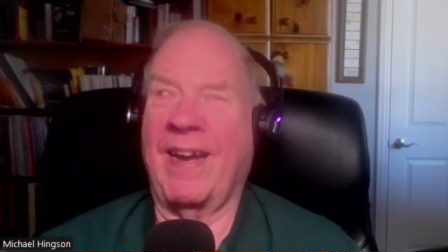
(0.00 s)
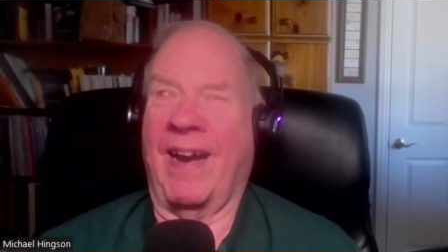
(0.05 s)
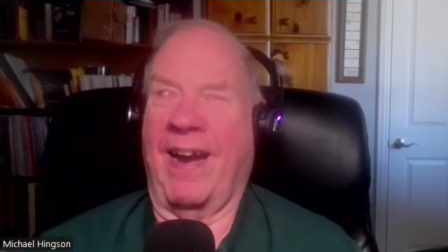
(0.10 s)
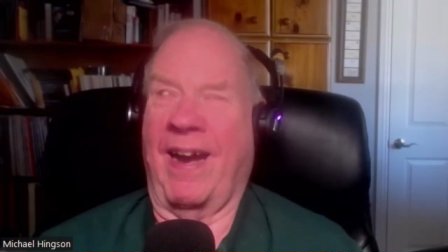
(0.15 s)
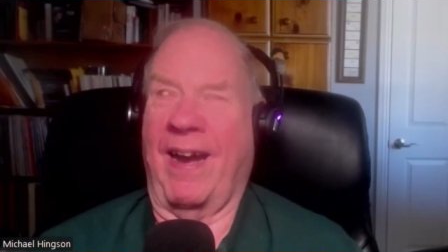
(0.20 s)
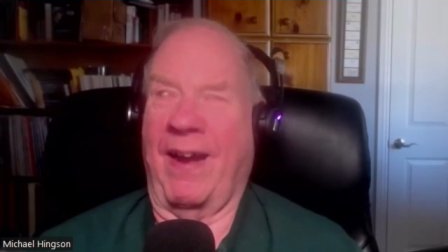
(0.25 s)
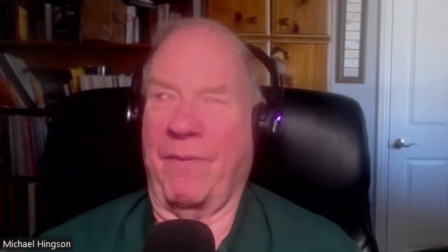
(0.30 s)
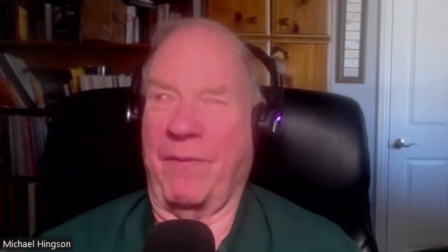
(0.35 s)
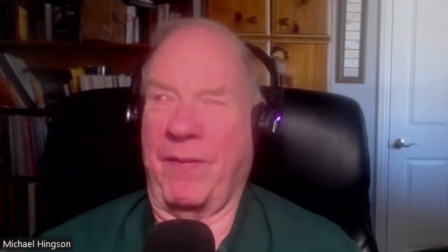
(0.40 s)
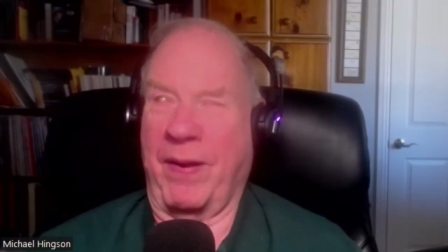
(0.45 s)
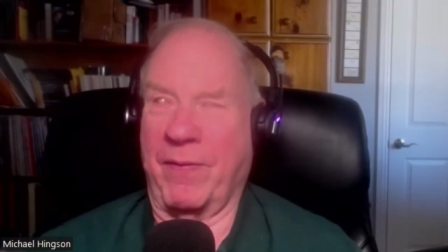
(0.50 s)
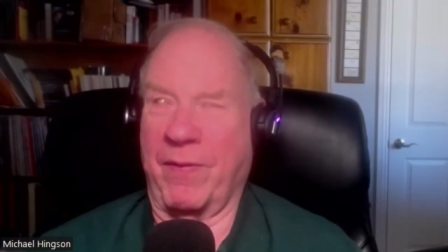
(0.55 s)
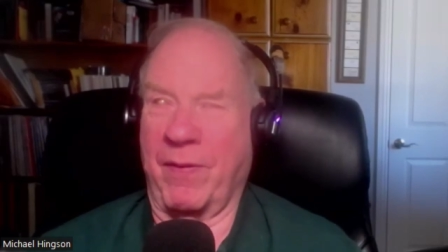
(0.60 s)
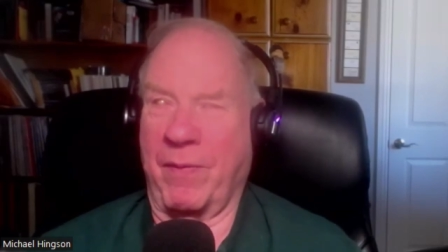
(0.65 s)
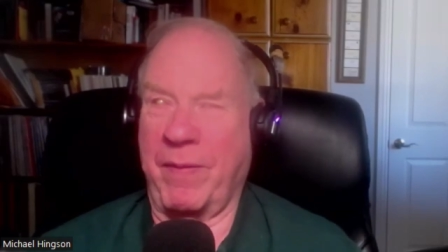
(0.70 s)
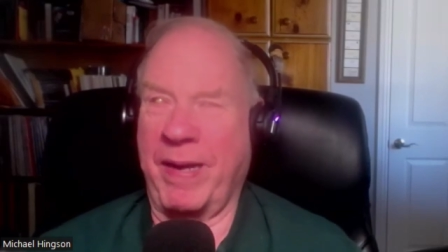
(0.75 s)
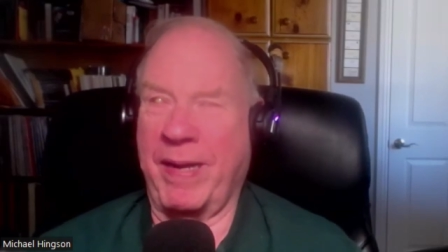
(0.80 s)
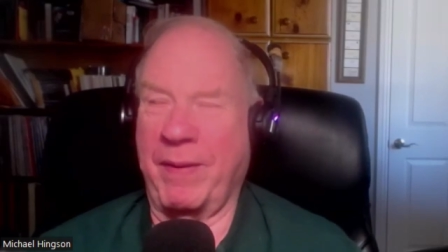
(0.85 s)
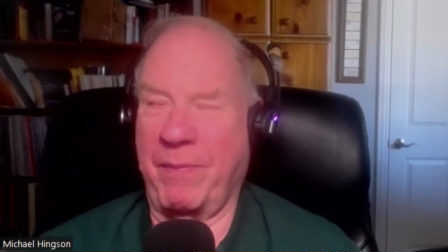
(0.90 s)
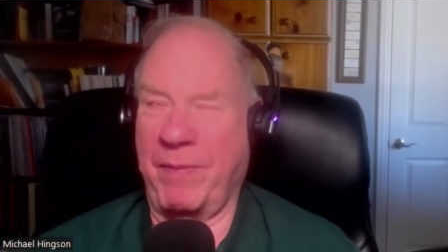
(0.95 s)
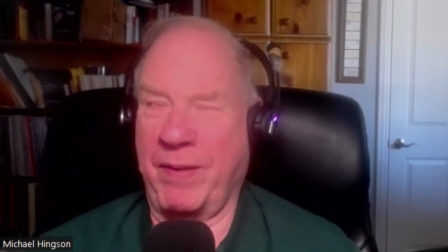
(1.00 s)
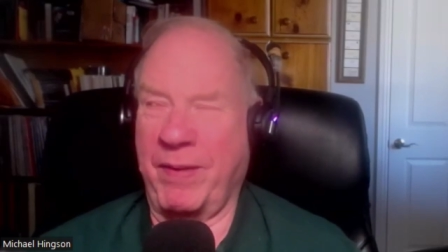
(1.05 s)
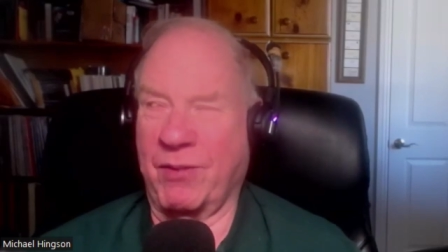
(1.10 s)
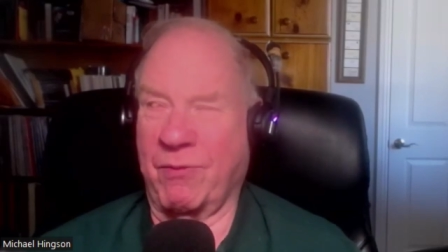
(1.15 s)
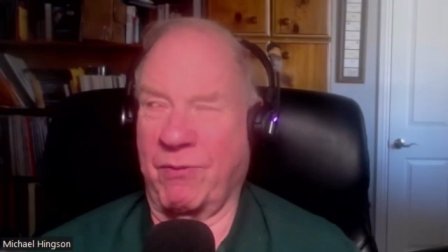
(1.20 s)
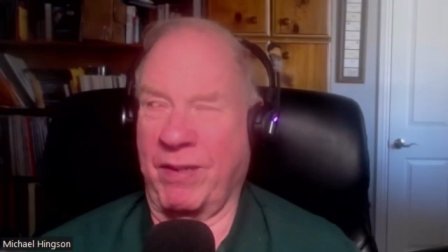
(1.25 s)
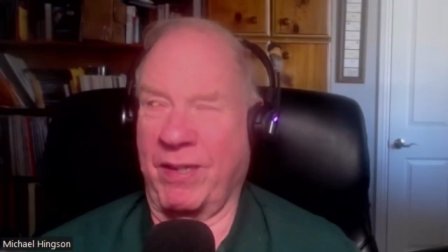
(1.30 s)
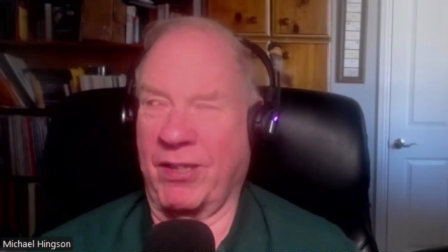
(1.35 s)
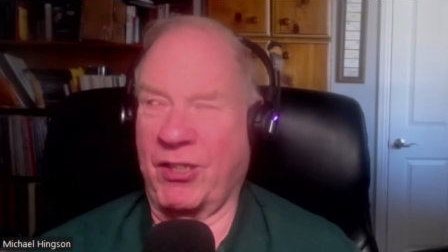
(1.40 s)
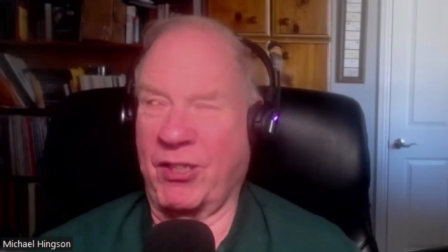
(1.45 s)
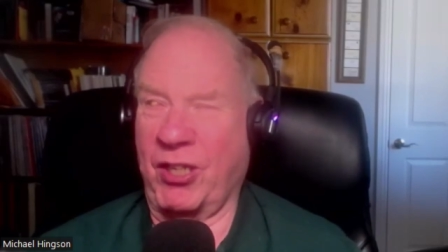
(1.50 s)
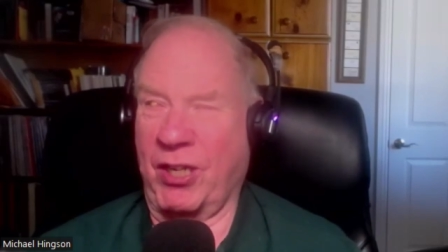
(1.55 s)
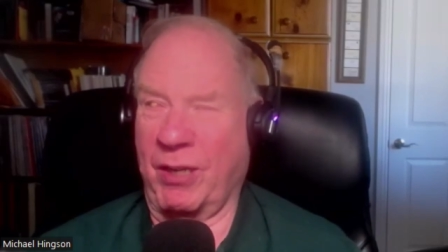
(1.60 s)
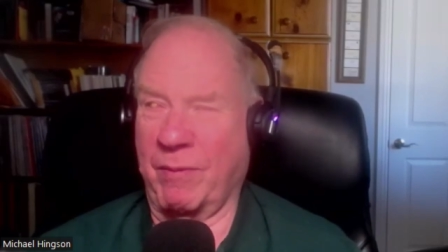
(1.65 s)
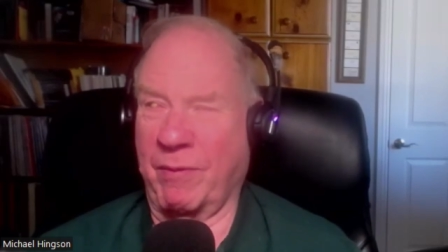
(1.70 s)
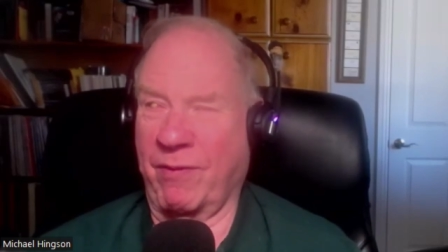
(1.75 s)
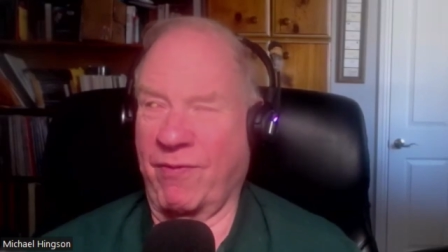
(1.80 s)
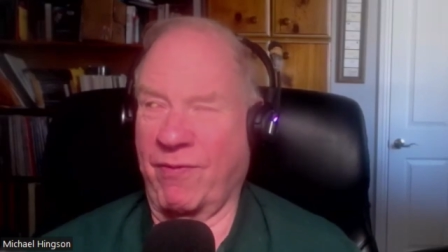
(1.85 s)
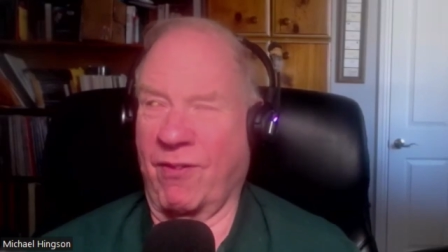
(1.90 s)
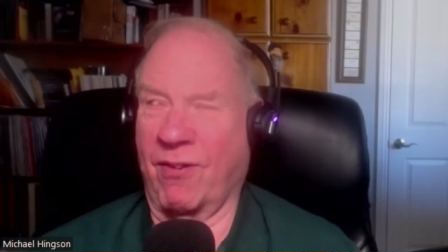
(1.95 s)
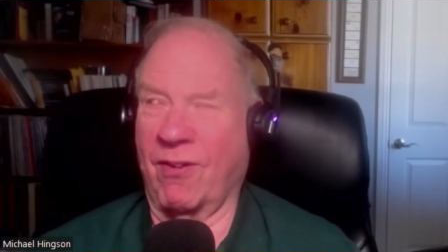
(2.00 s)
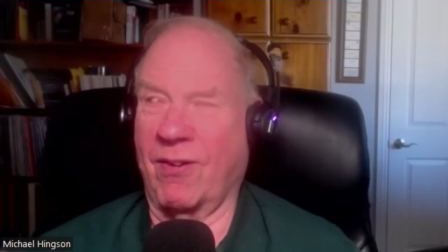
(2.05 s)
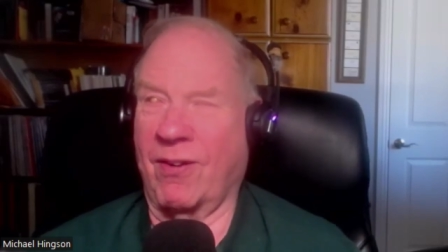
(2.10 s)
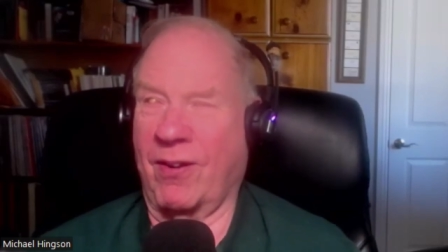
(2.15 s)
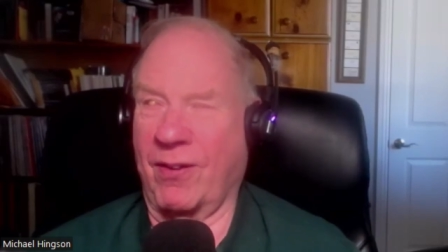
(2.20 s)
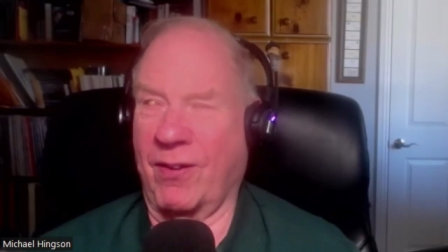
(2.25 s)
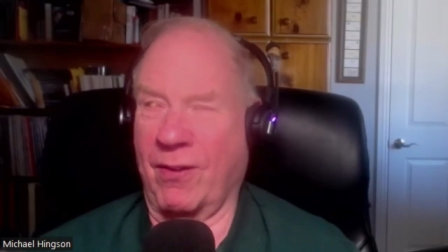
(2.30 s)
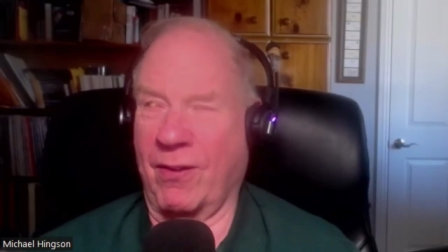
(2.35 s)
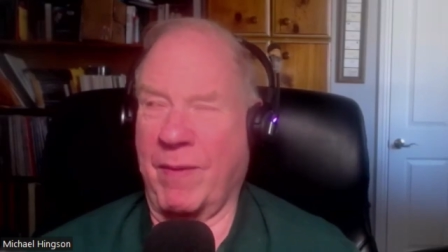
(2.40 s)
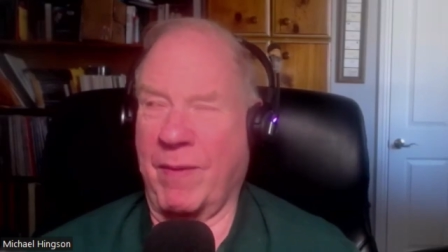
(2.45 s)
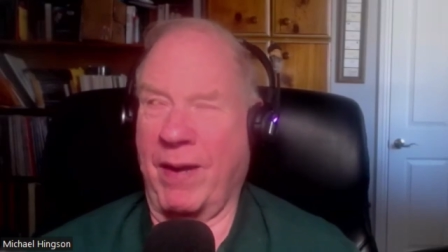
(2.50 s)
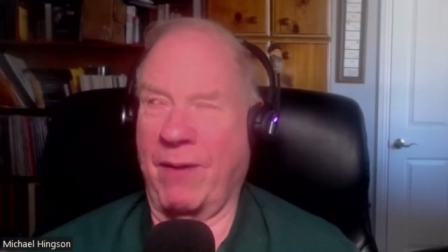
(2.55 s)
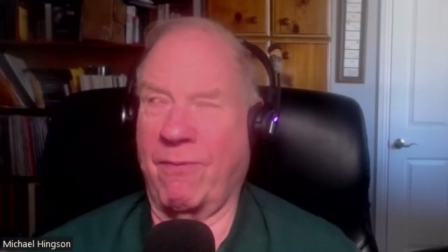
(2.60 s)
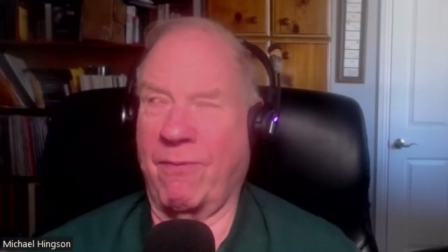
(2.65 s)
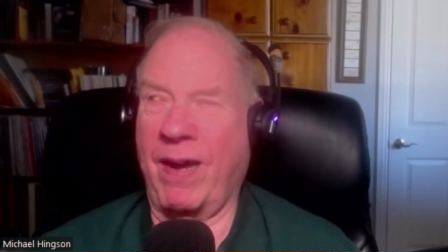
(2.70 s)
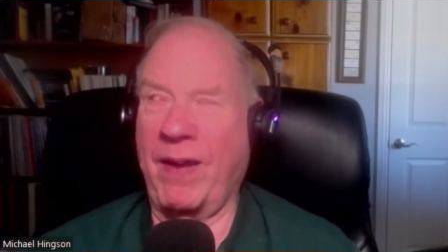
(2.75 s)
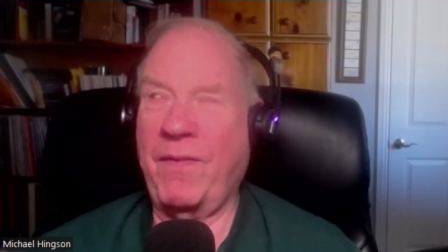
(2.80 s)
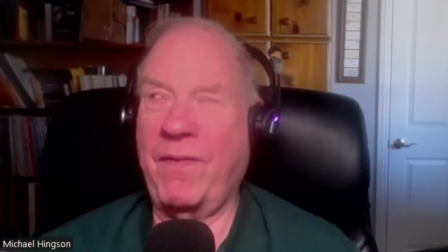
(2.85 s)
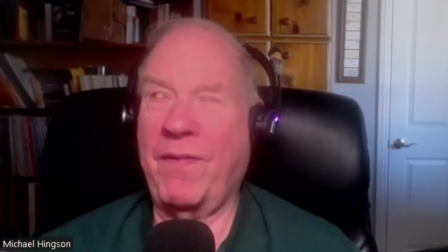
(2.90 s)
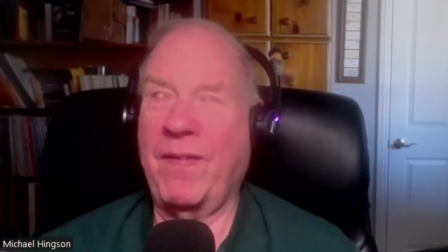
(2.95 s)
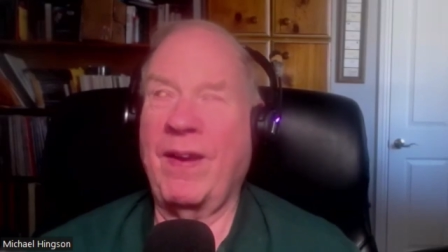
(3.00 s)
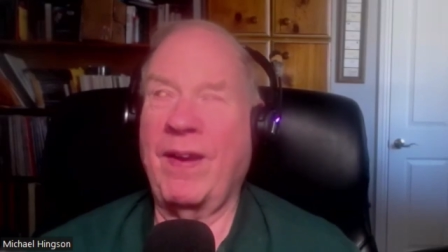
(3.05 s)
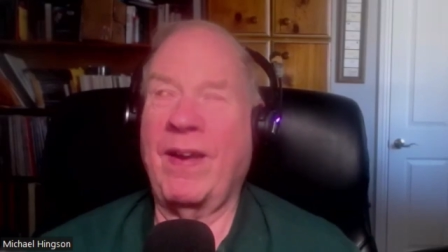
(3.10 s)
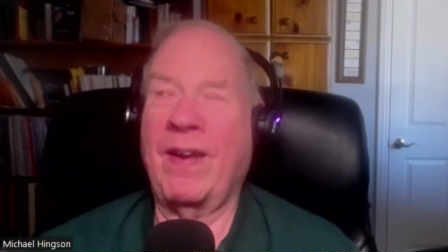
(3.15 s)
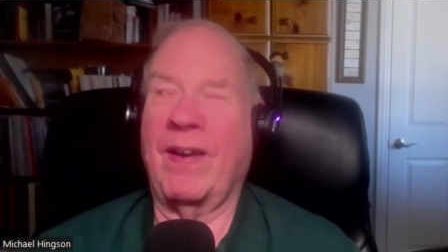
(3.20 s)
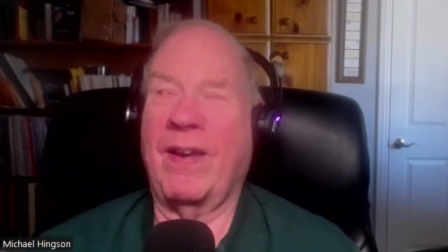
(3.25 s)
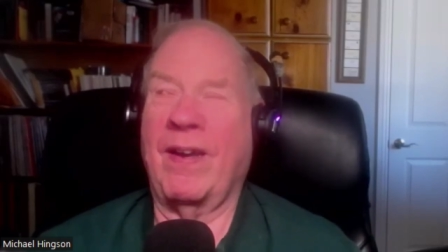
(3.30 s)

I've never met a Miss Wheelchair before, although my wife